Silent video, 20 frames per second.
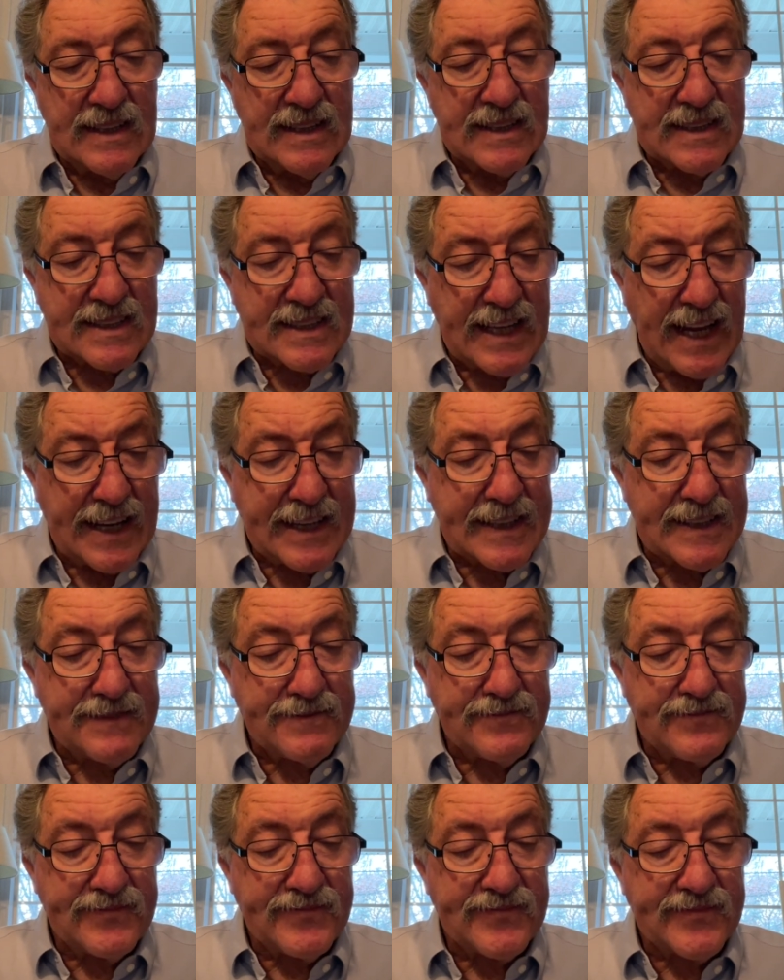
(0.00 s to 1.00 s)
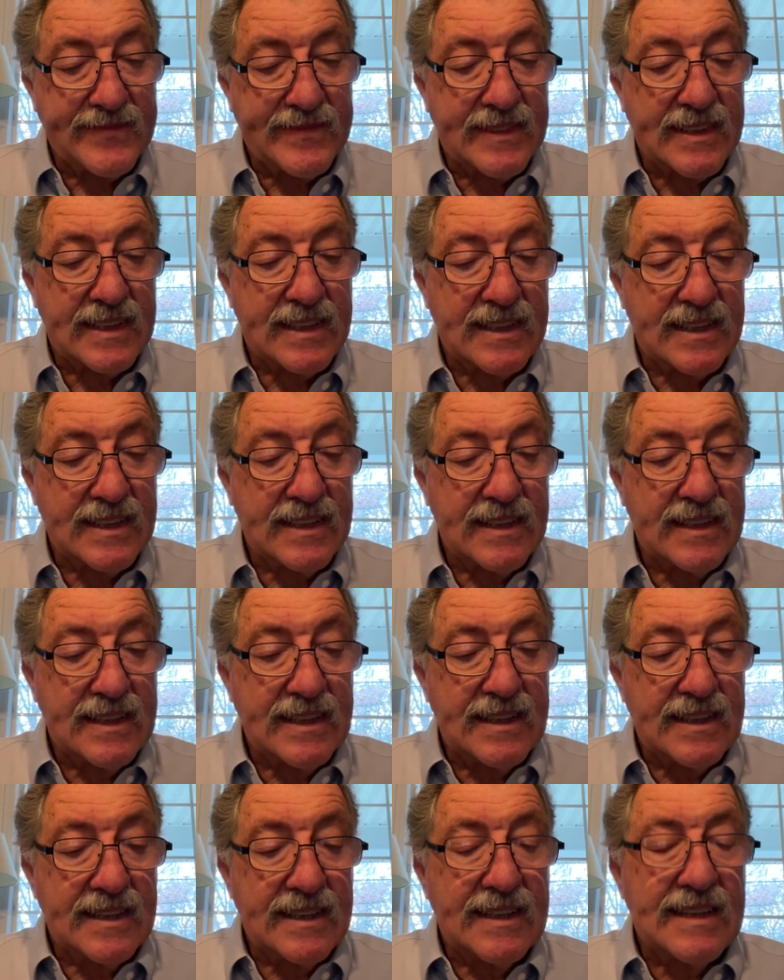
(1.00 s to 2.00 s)
Second,
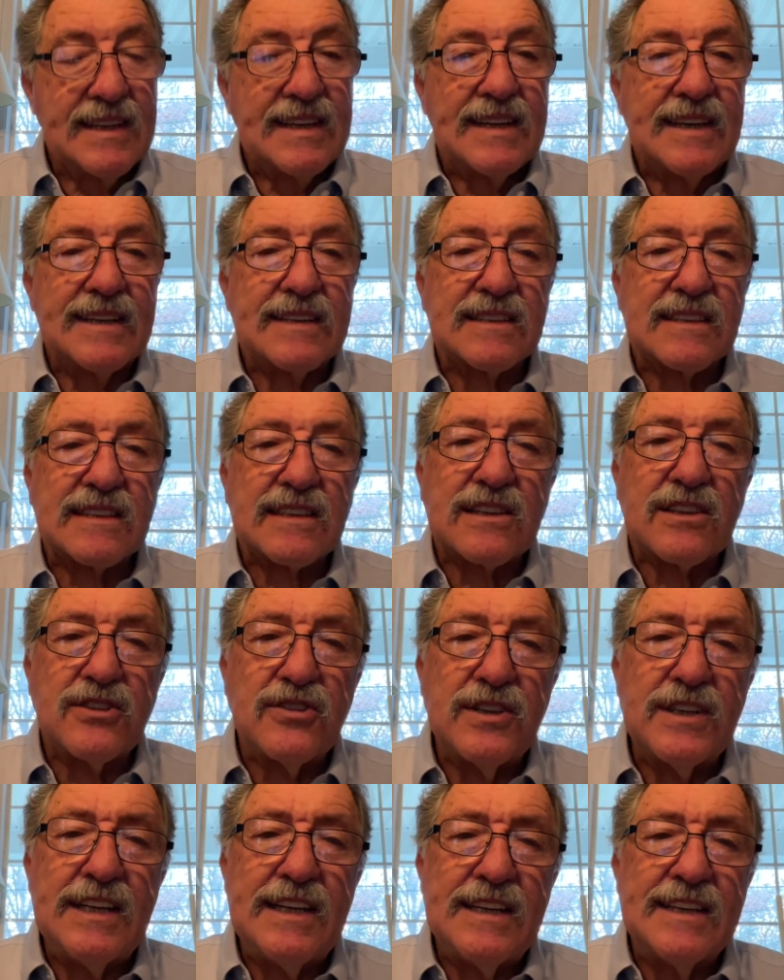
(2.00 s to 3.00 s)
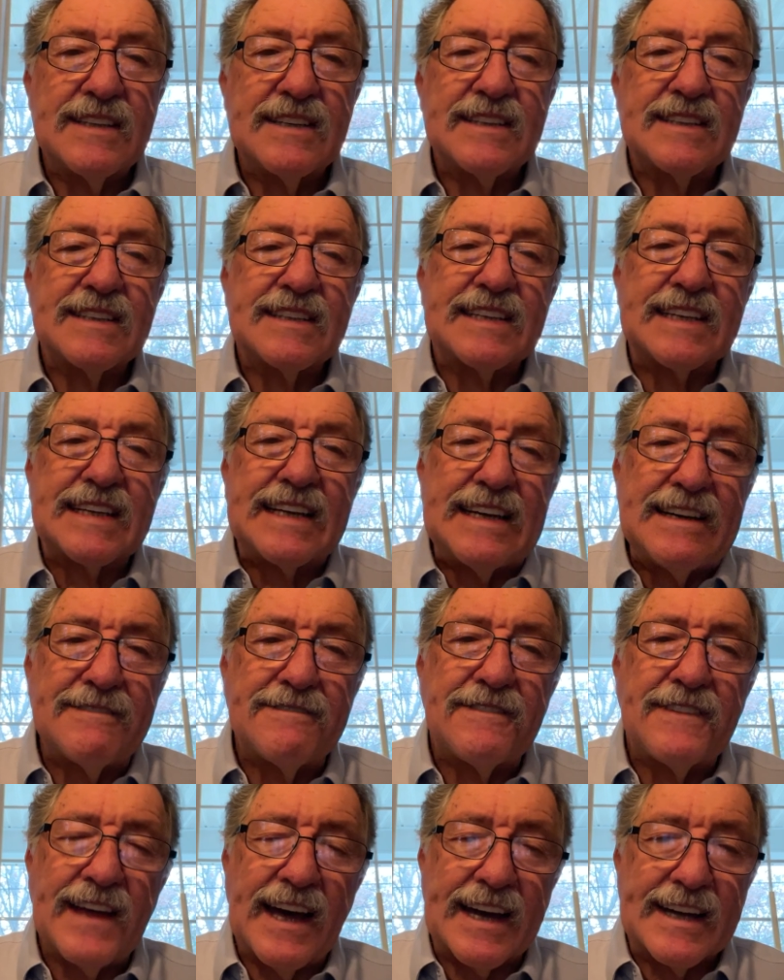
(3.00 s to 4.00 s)
it's good to give
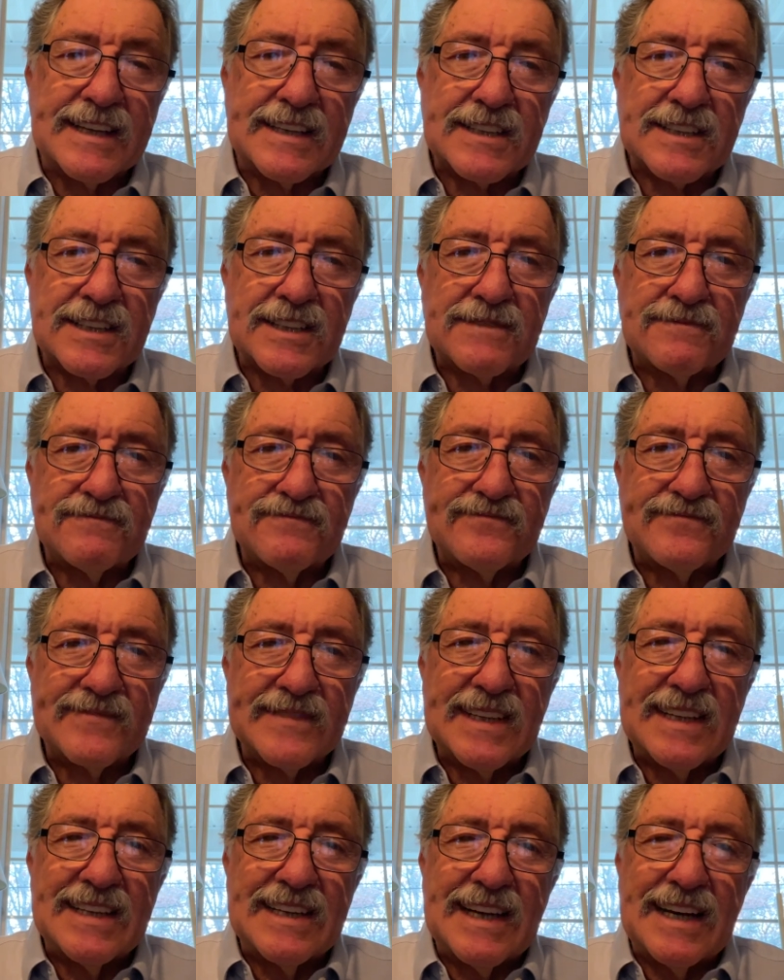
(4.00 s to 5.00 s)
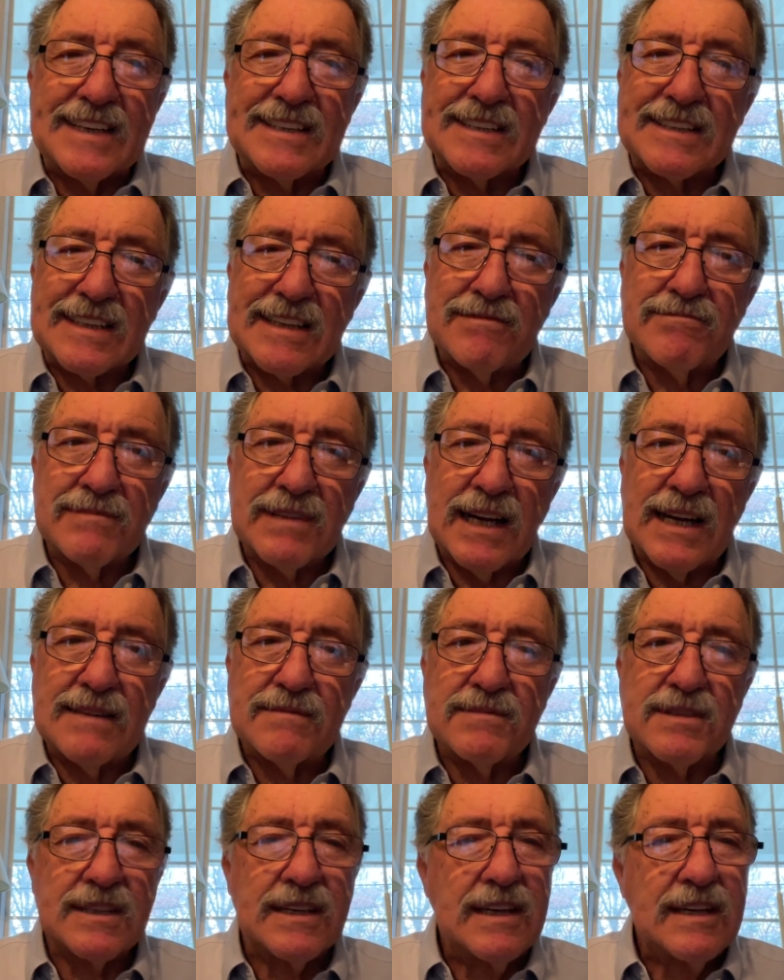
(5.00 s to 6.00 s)
thanks. And
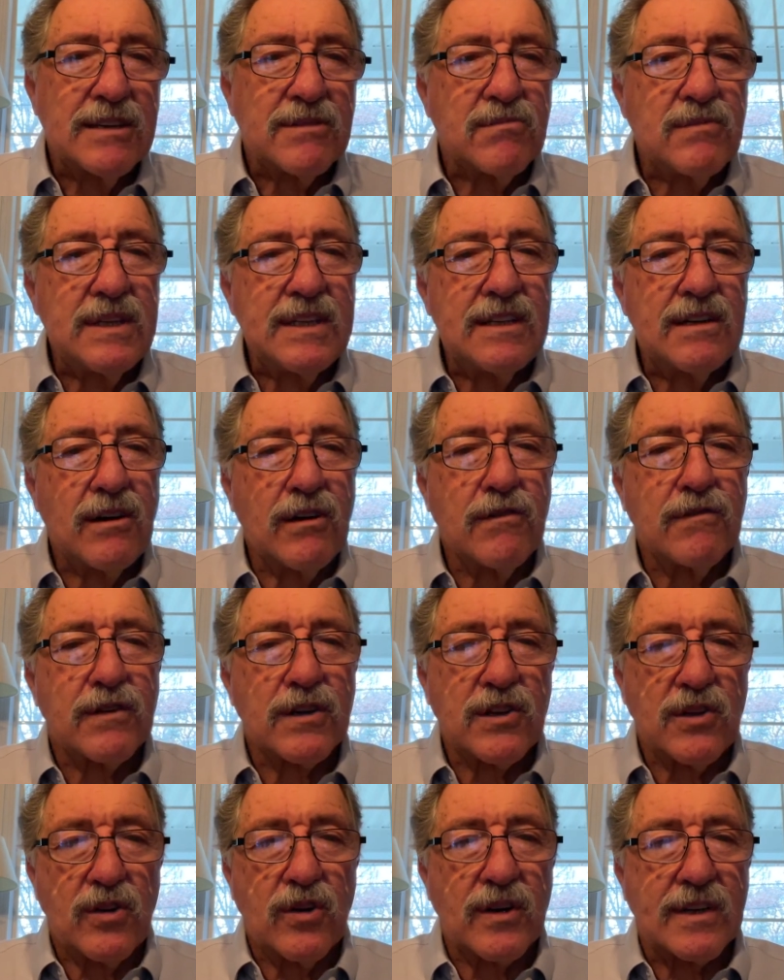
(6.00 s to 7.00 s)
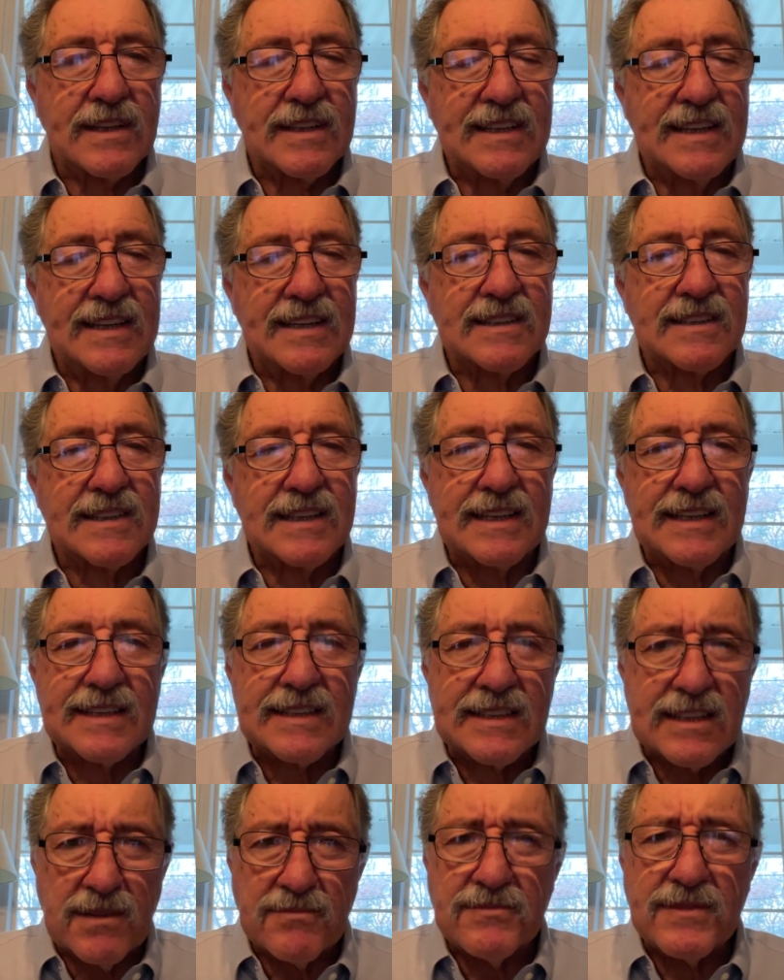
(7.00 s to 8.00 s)
sometimes we overlook this, and it's
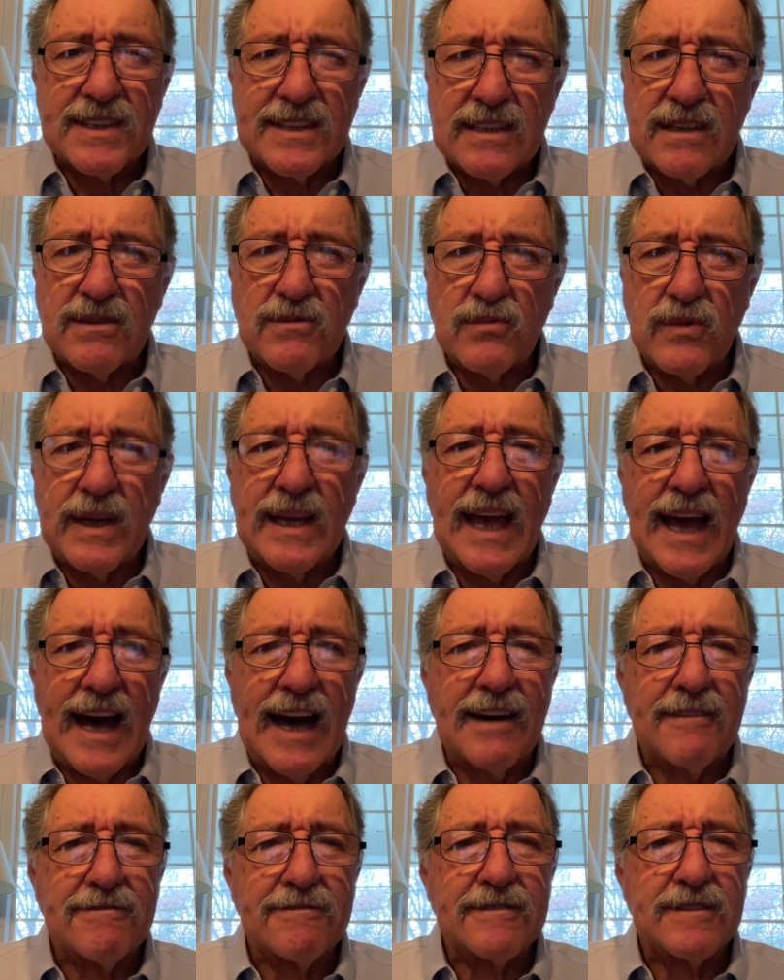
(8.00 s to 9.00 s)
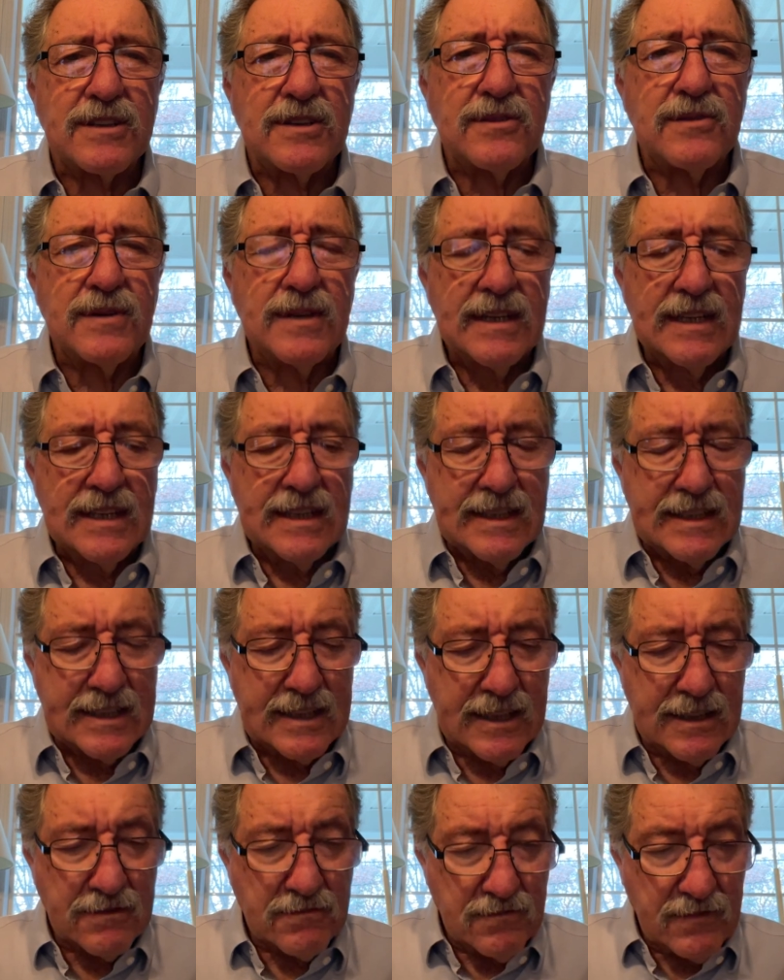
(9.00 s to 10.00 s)
something that we have to
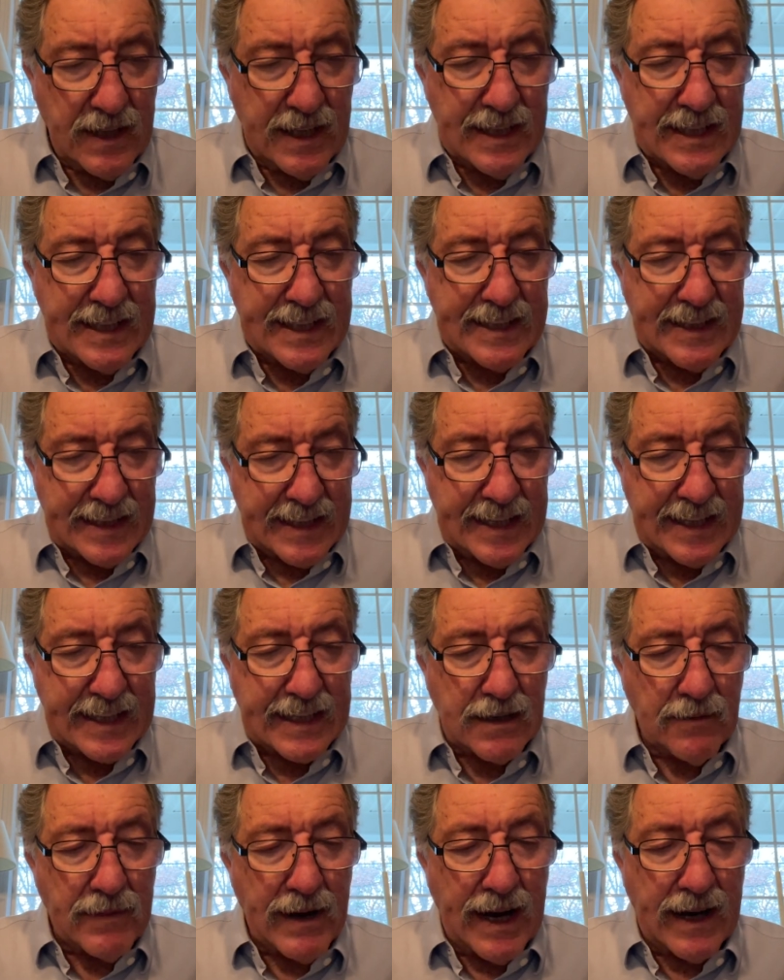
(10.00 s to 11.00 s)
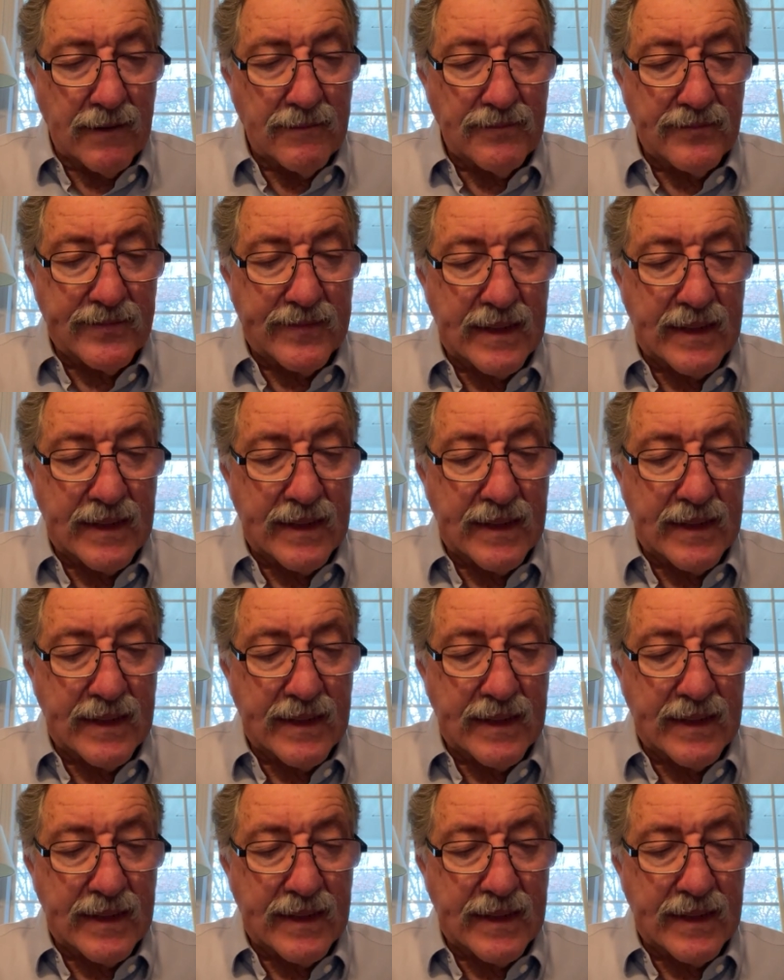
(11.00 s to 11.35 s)
really think about.